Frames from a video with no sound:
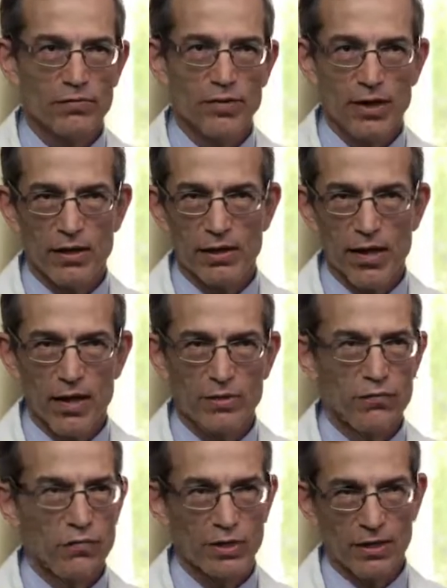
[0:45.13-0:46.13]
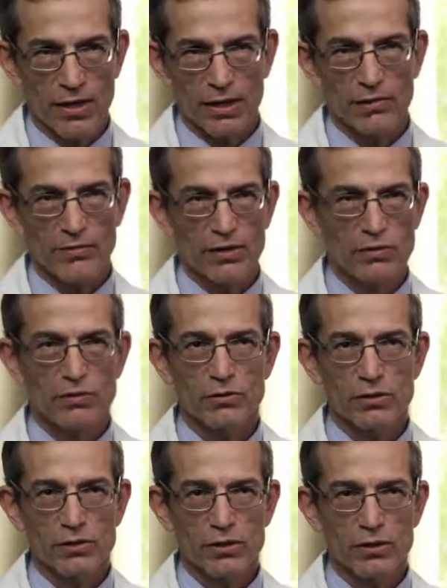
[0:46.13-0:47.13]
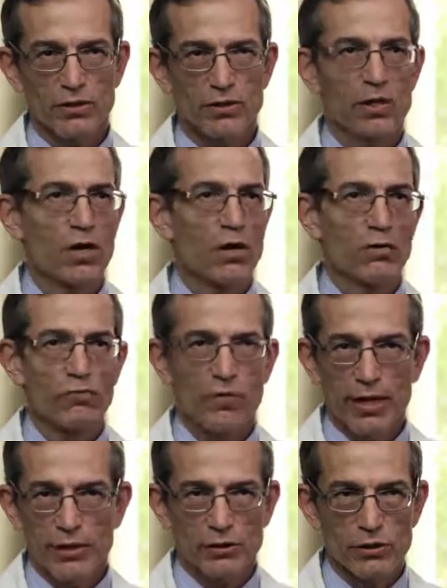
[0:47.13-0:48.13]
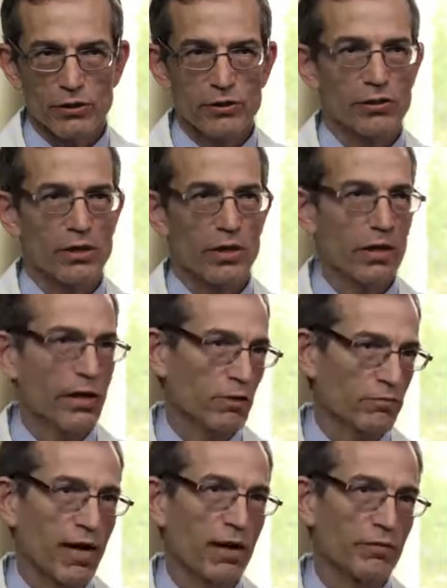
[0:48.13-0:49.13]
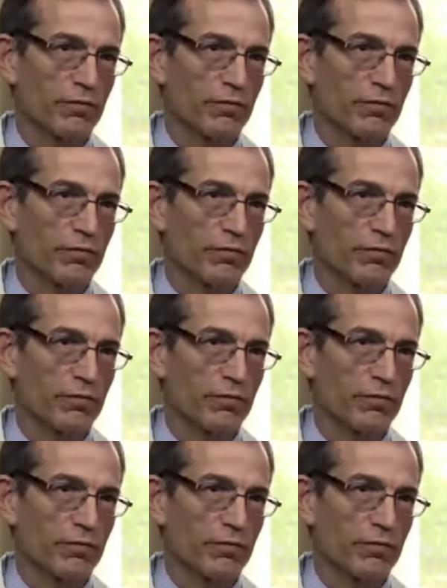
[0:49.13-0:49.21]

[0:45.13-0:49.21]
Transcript: ANA for connective tissue disease ranges around